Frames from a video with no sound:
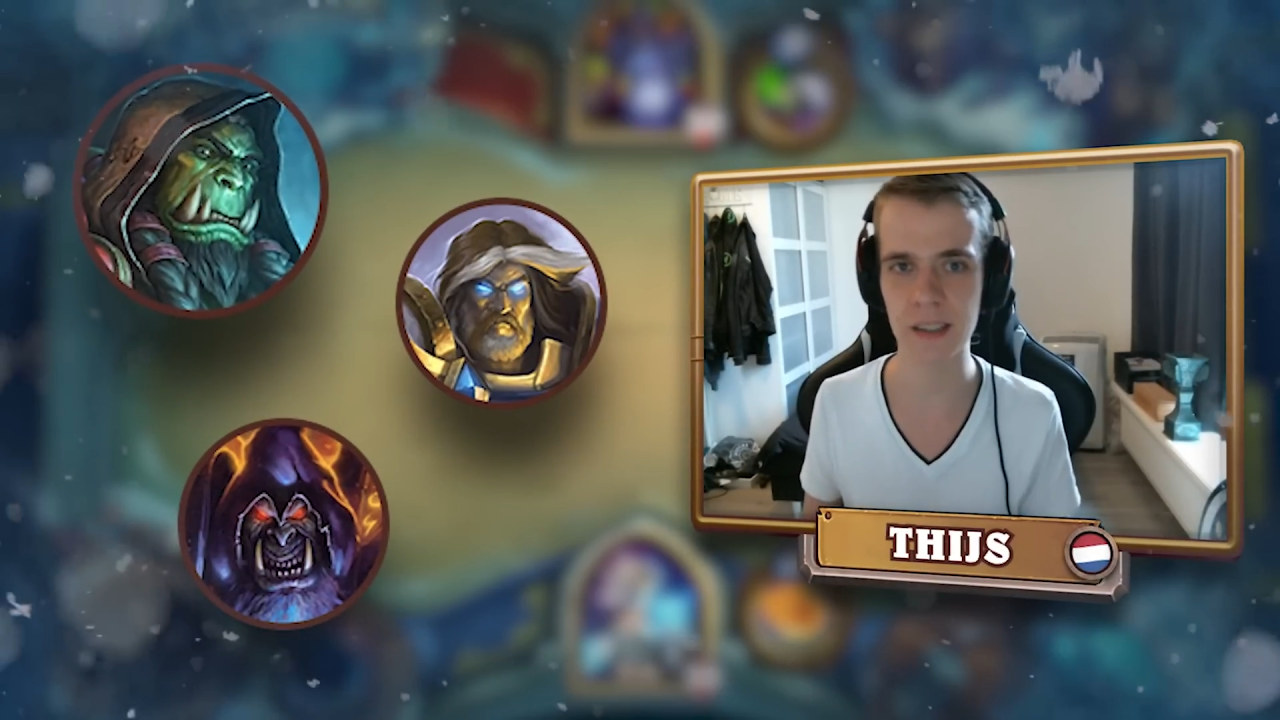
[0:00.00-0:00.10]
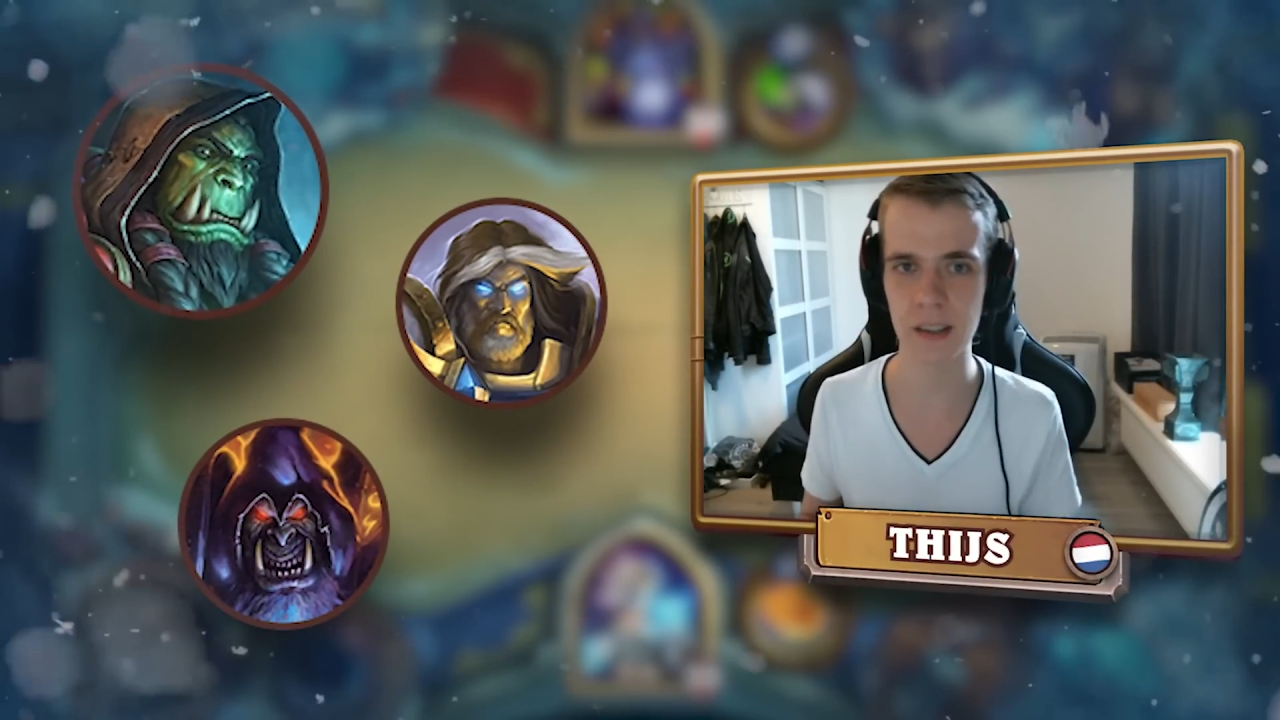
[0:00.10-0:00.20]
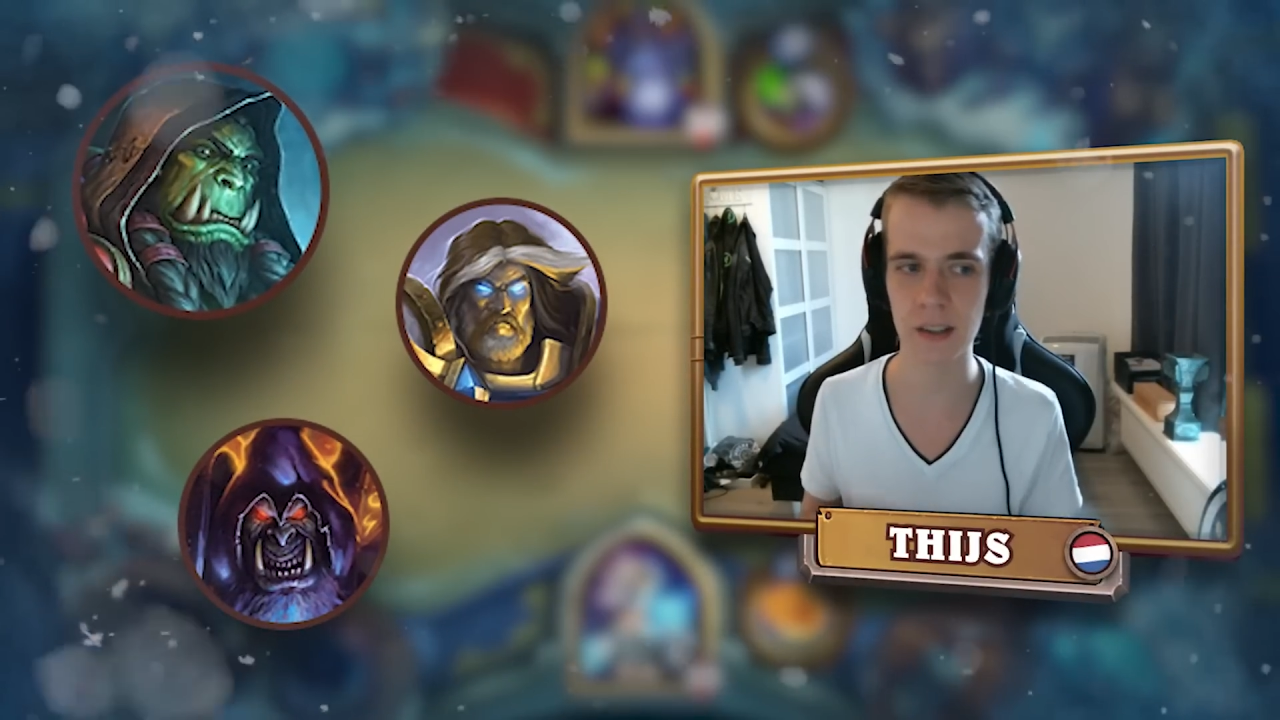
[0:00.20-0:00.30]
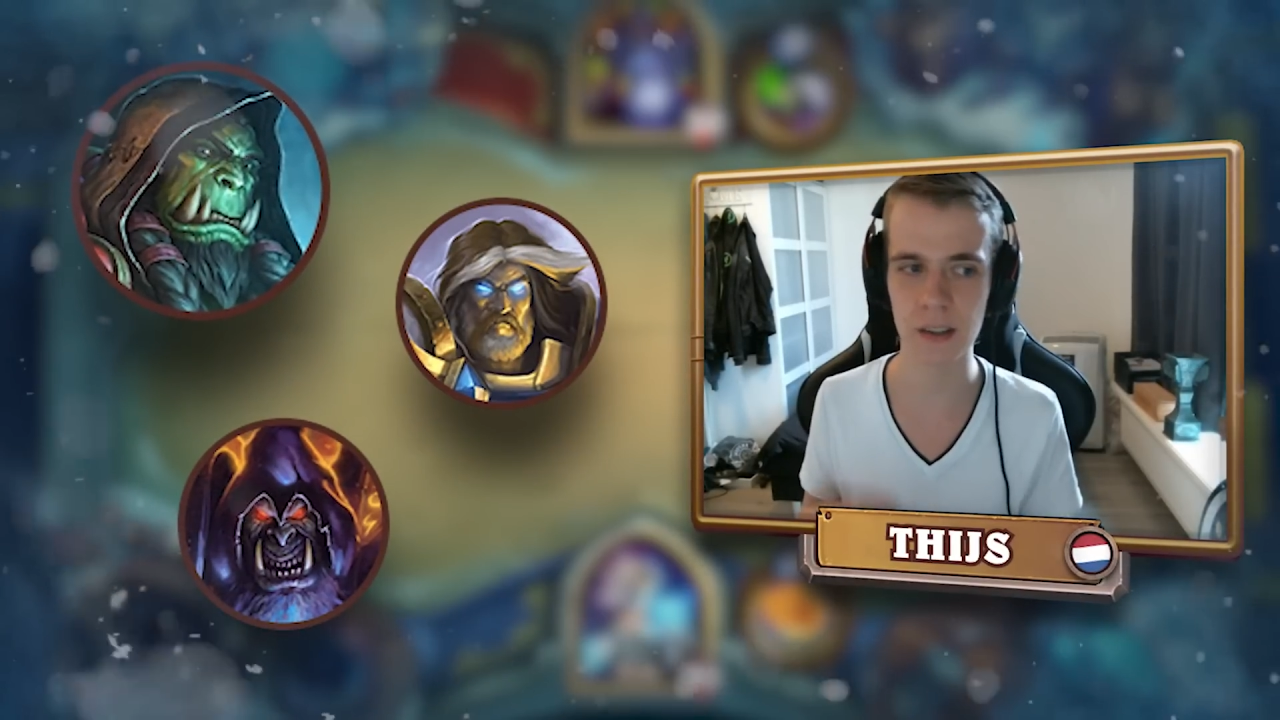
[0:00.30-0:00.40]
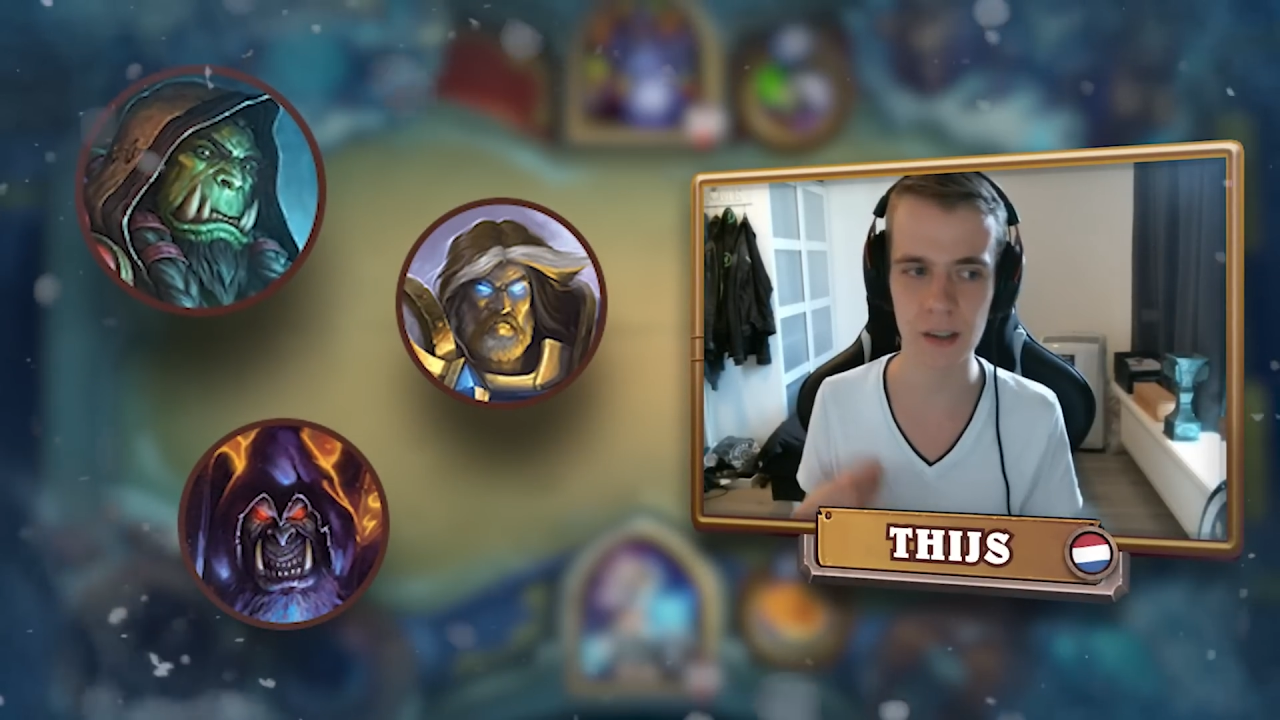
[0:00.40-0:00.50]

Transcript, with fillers: uh,